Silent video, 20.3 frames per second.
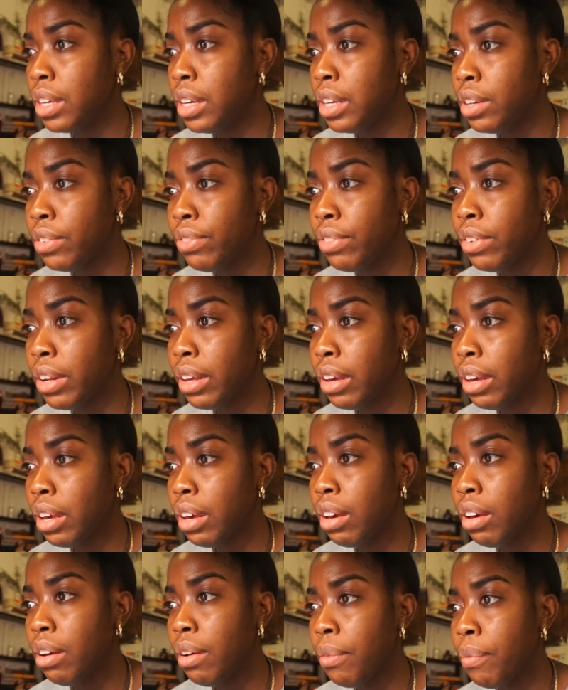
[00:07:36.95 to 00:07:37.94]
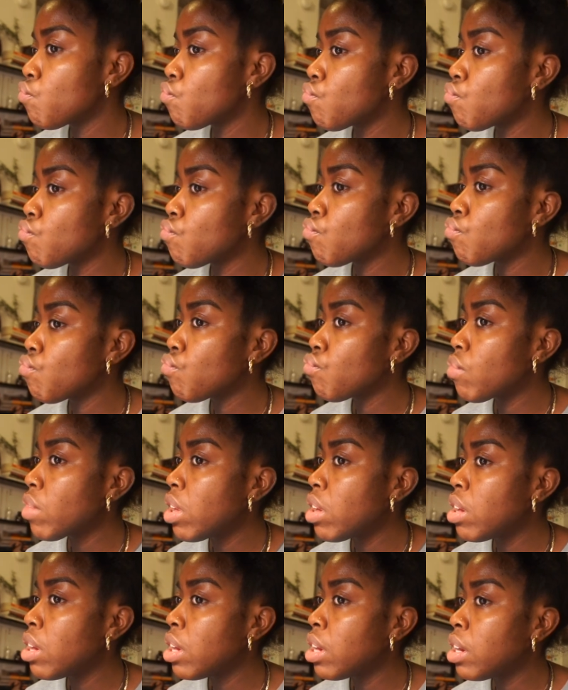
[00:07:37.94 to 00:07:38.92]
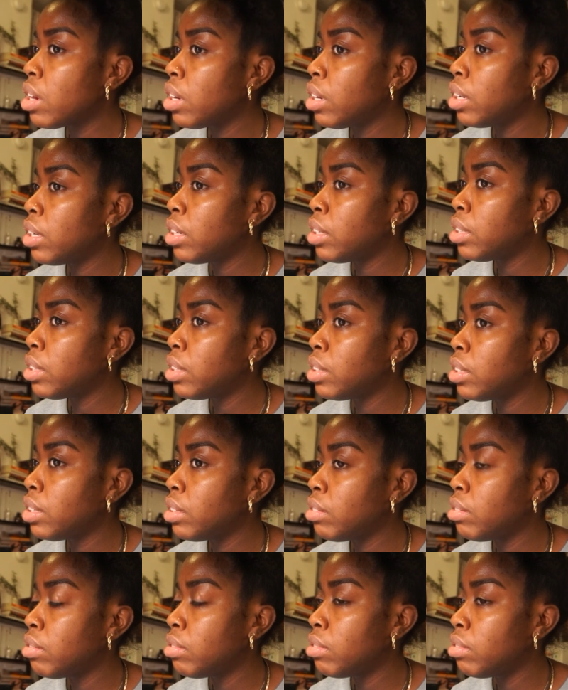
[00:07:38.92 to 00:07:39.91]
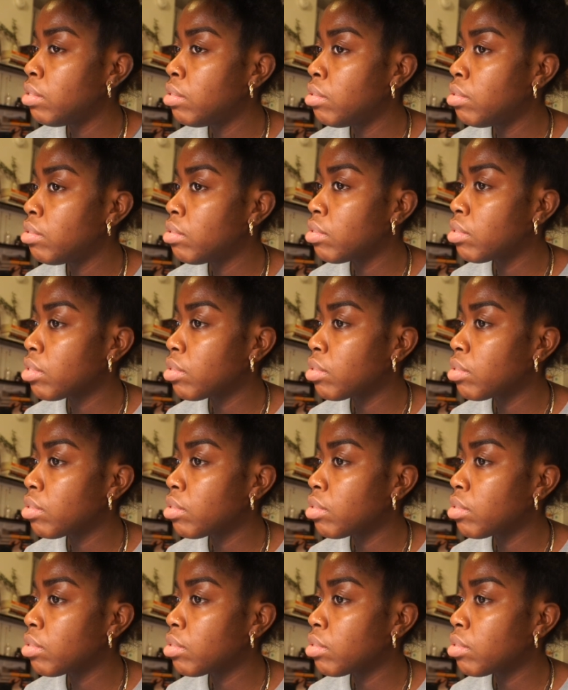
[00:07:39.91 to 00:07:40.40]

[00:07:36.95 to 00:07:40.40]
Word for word: evening and